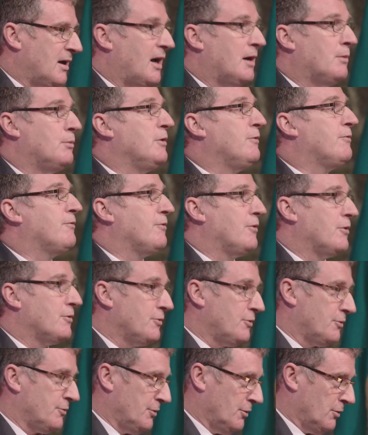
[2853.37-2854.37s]
And we
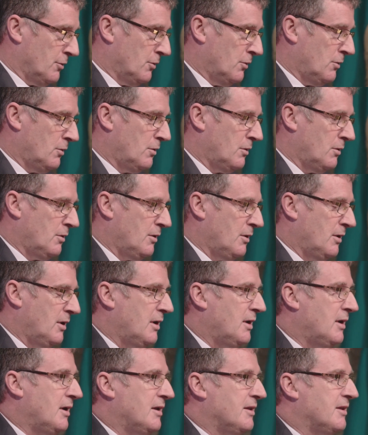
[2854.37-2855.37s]
further know
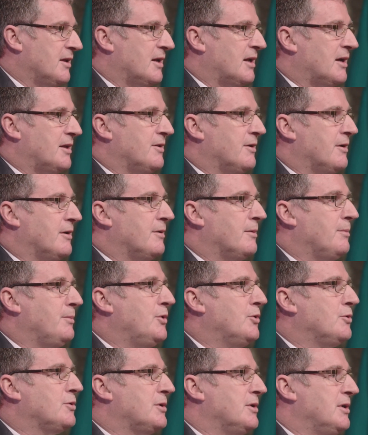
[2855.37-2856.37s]
that on the
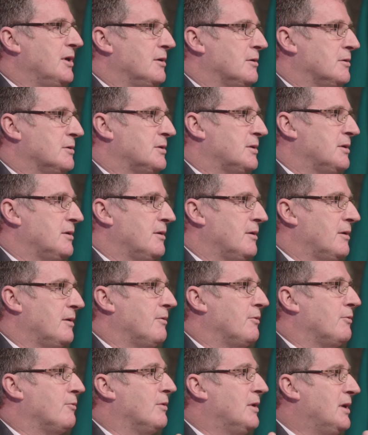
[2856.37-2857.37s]
mutineers
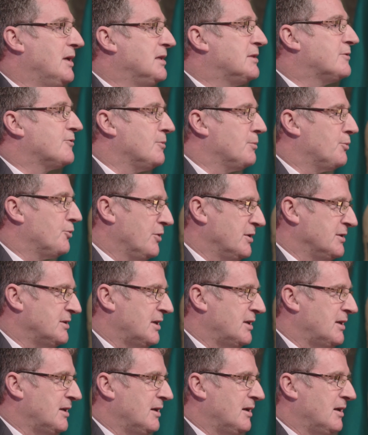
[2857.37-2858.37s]
released from
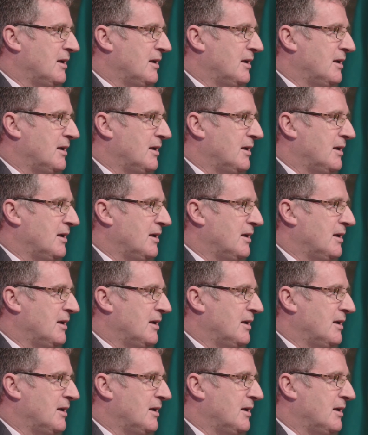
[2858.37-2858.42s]
prison,